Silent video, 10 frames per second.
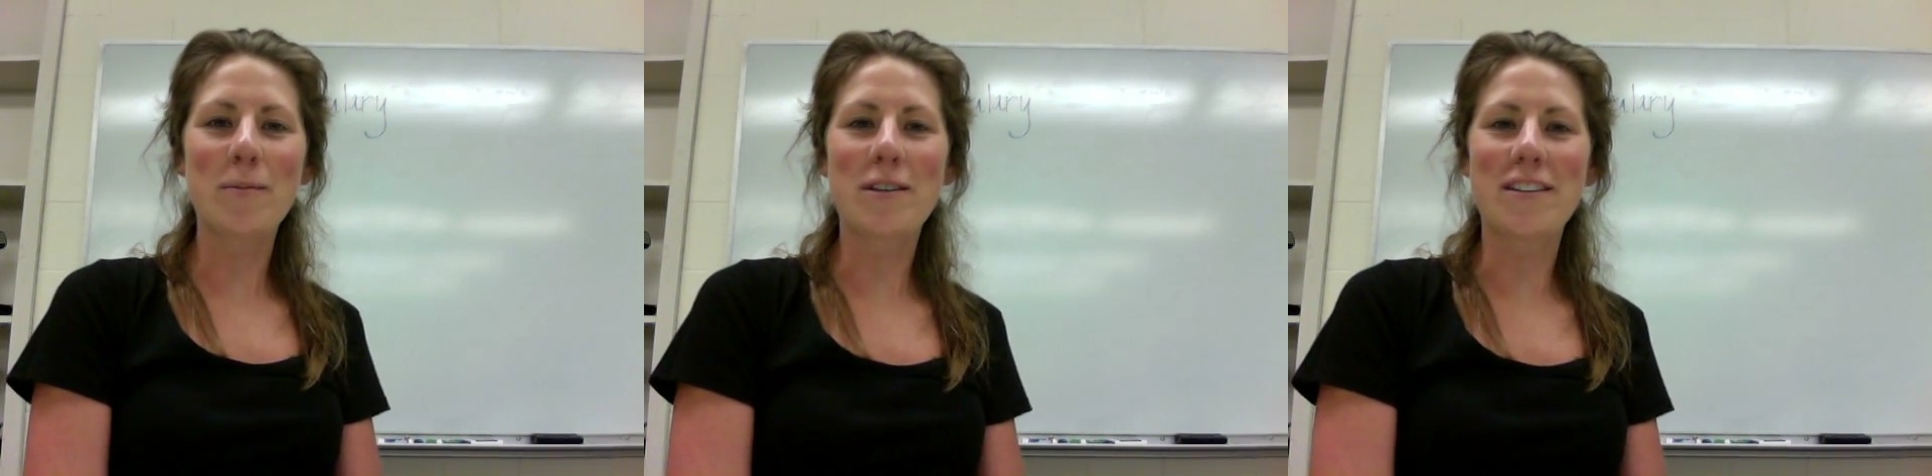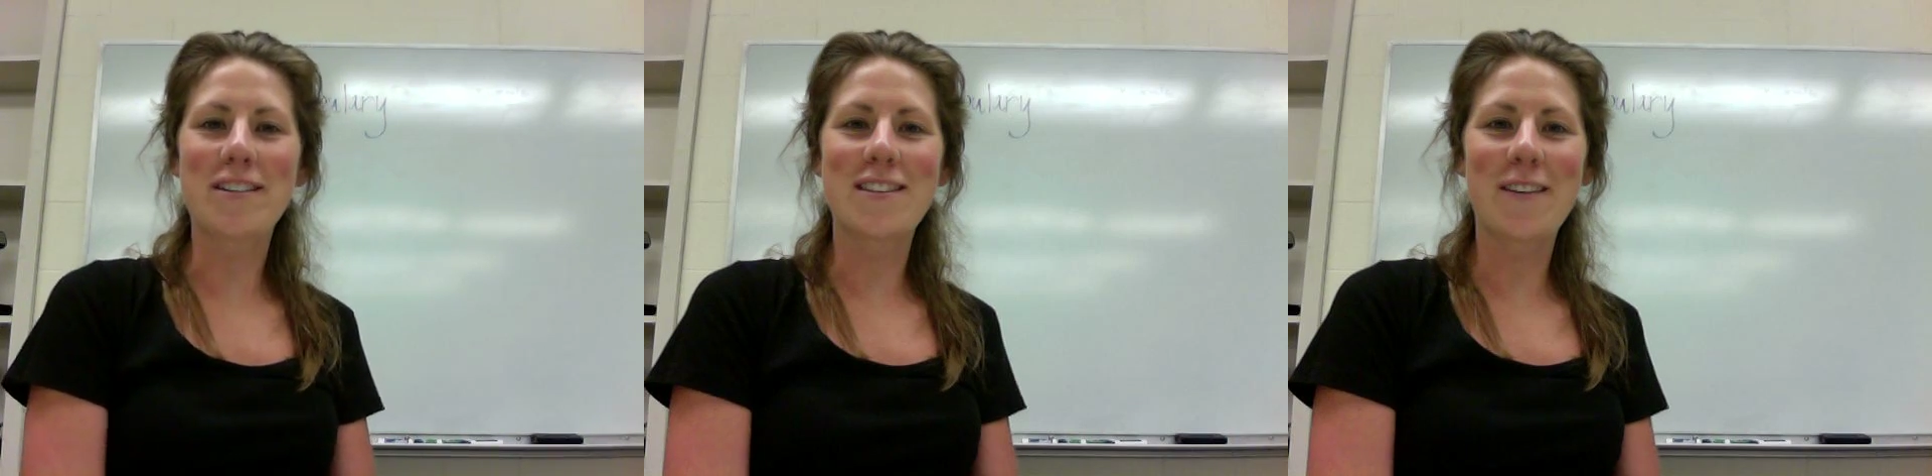to
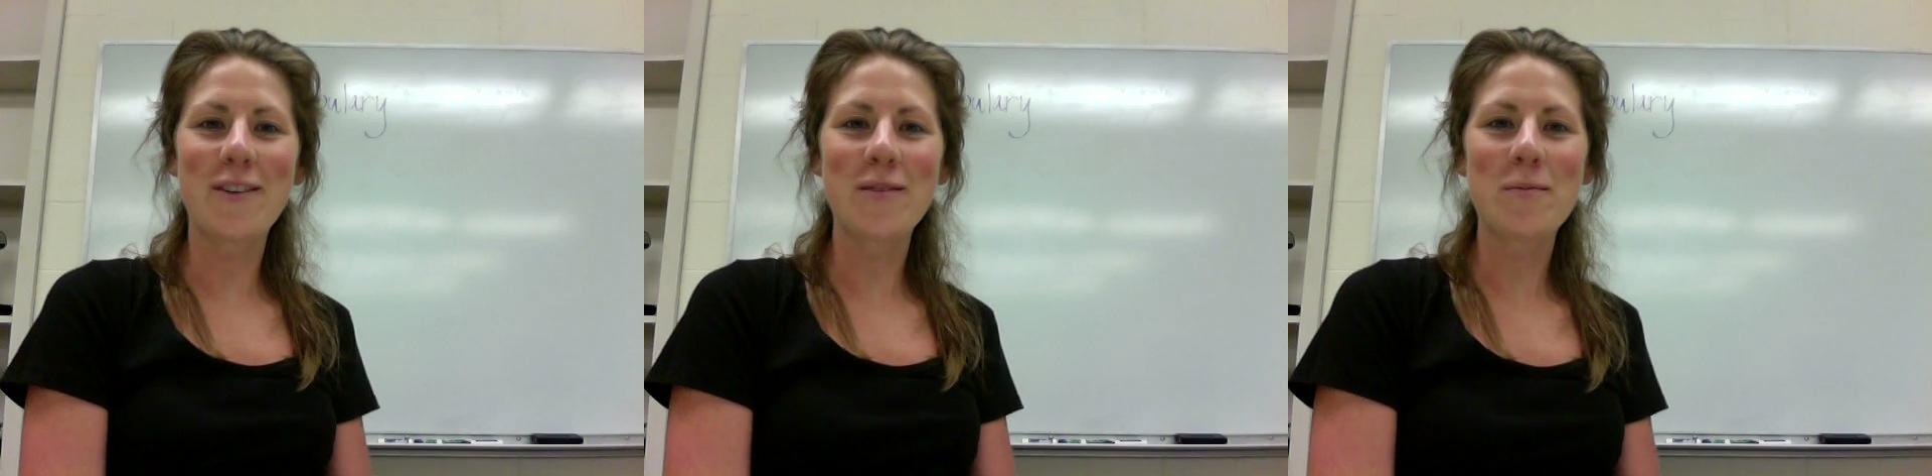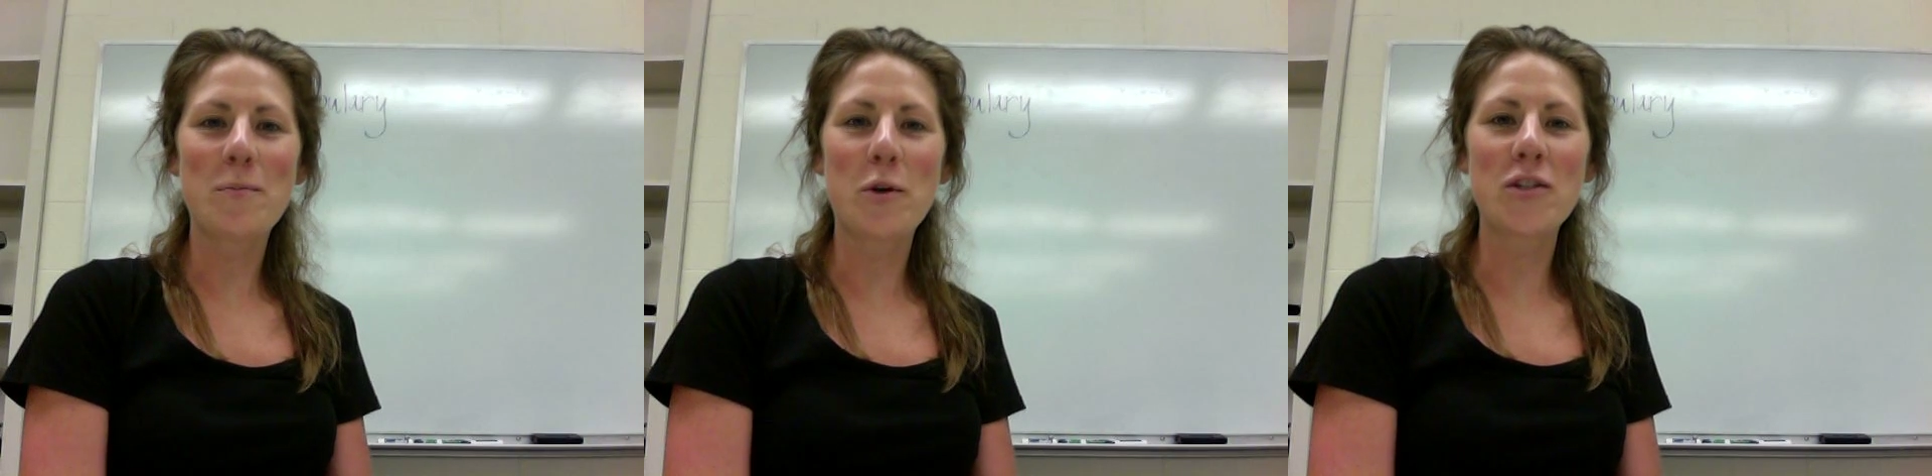the 7
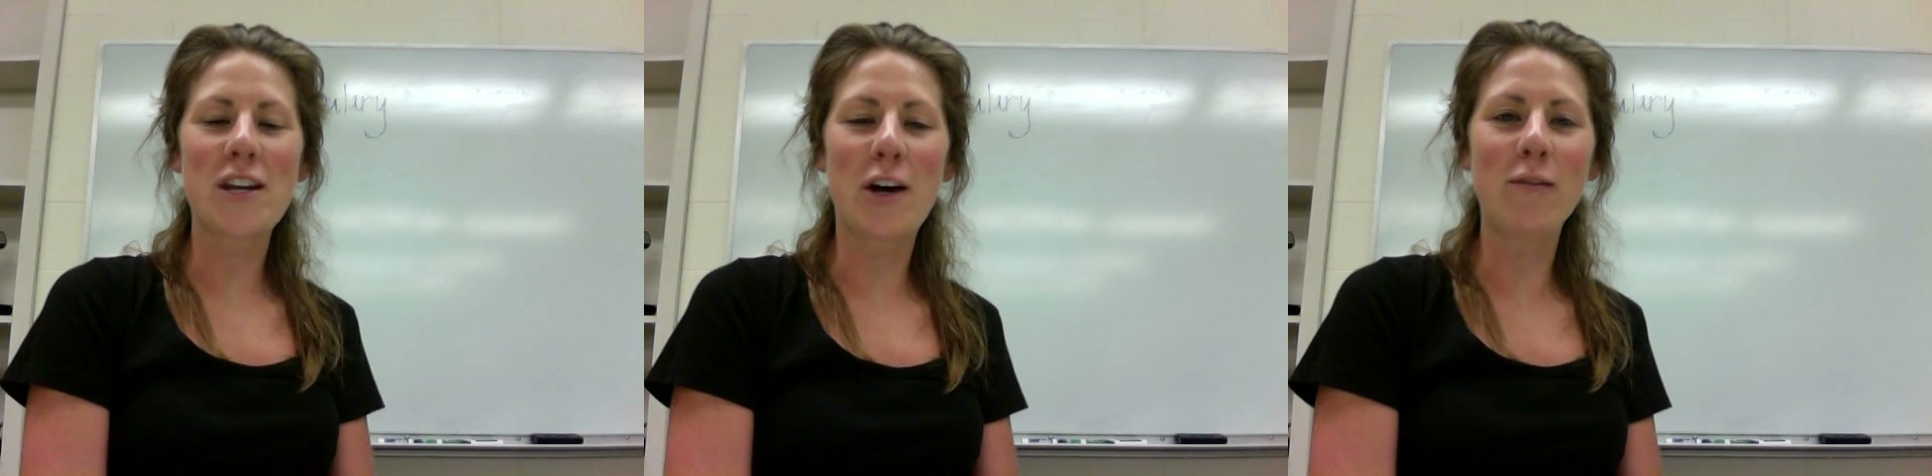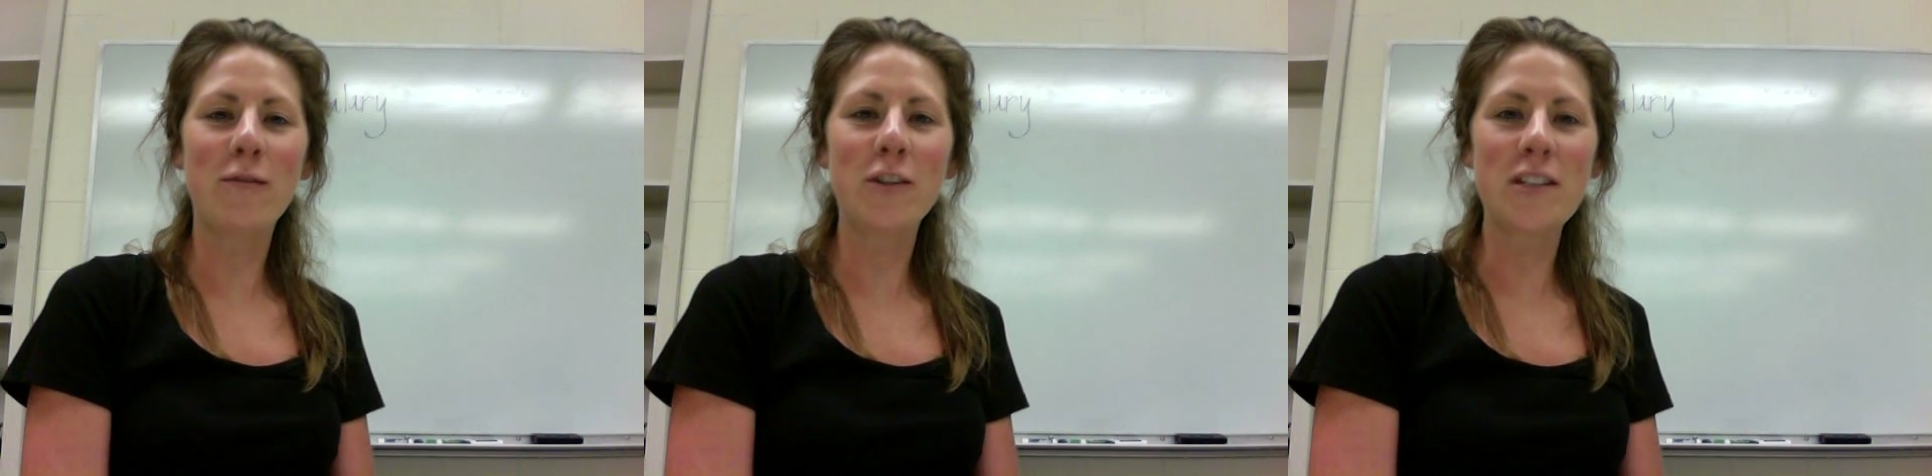most
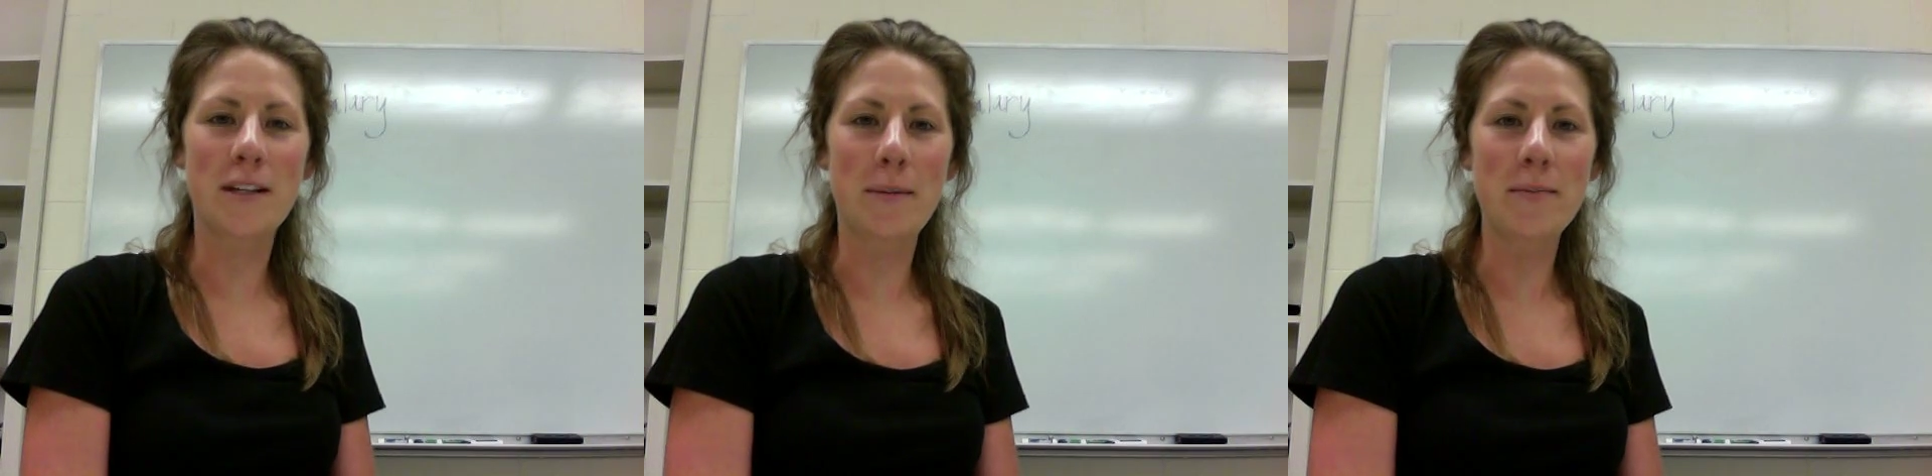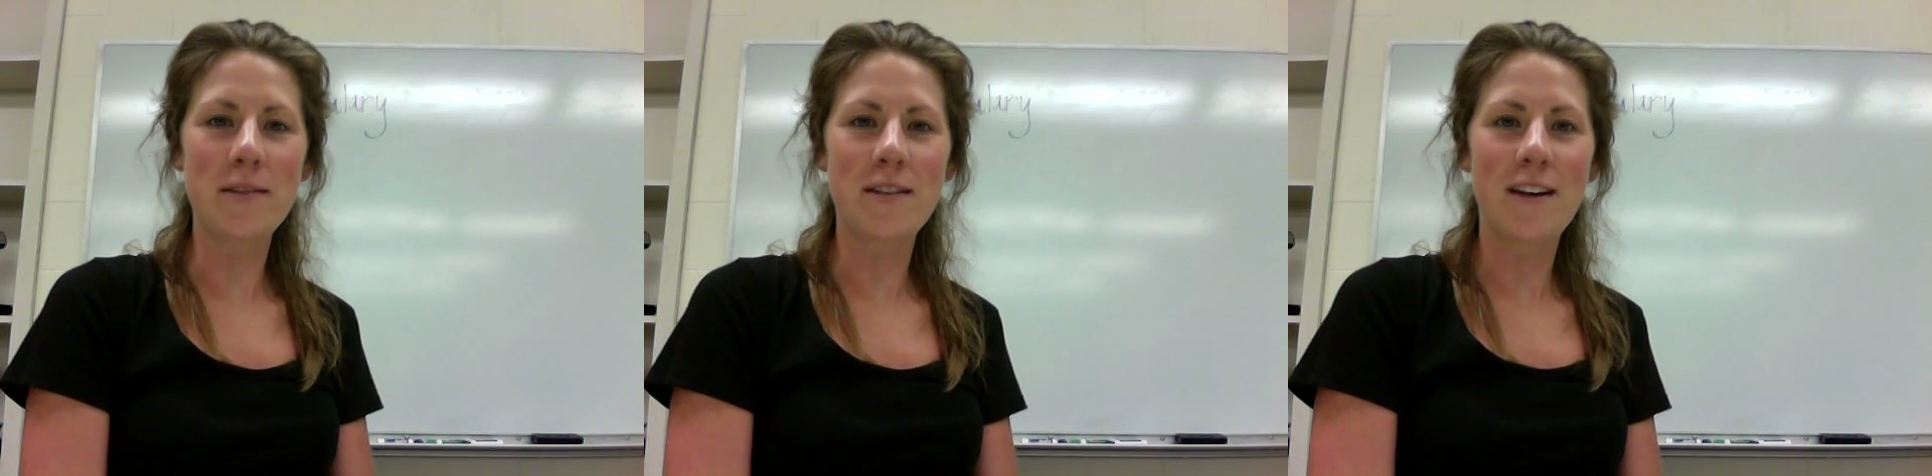helpful
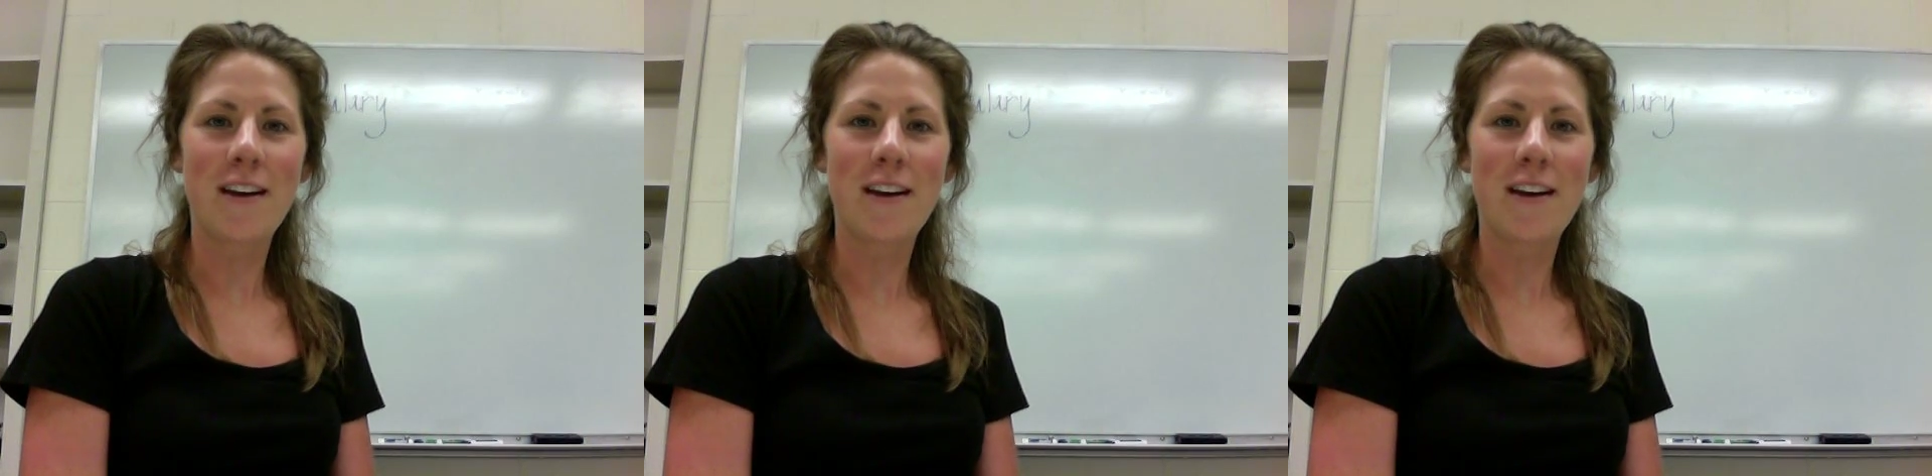tips